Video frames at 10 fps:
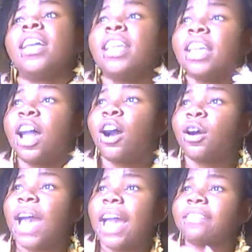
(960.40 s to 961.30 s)
you
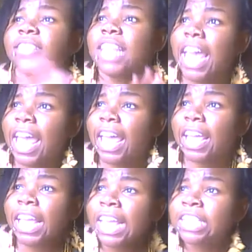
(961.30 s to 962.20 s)
know, after
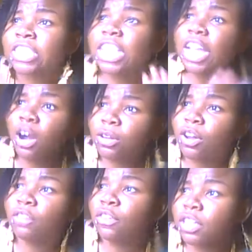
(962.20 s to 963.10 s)
that, she going
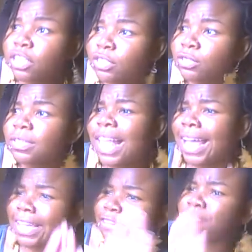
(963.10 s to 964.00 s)
off on dude,
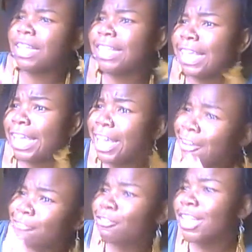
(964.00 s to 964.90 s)
like,
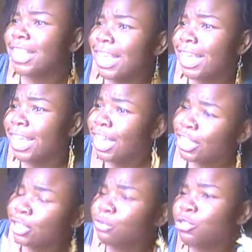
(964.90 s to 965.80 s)
really?
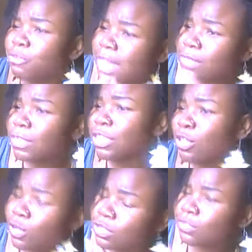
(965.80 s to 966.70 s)
You mess with
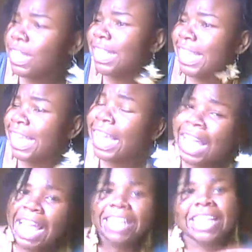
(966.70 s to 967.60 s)
dudes, really?
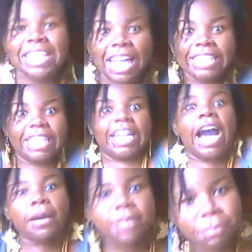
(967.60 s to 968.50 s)
And then, like, the
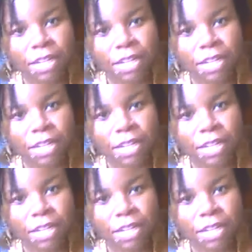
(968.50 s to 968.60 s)
cops